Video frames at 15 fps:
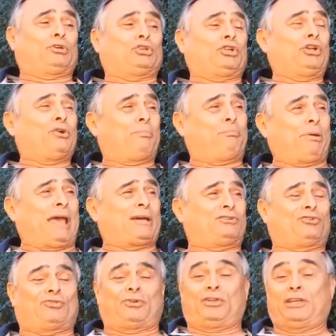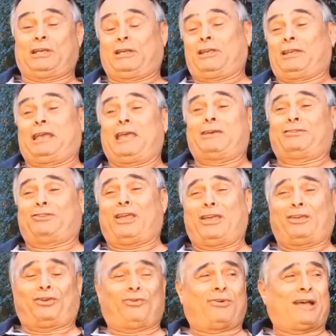Cleopatra. You can't
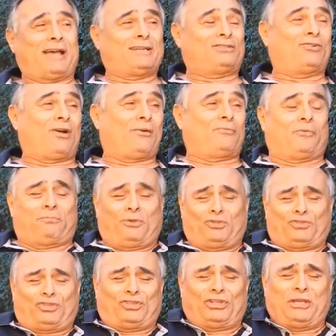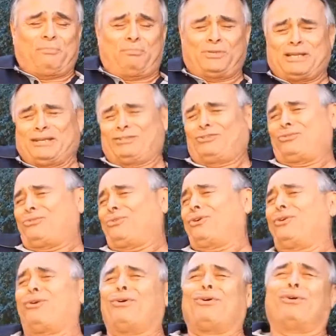take your eyes off him. You sleep next to
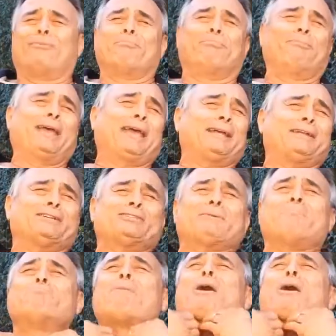her, oh man, it's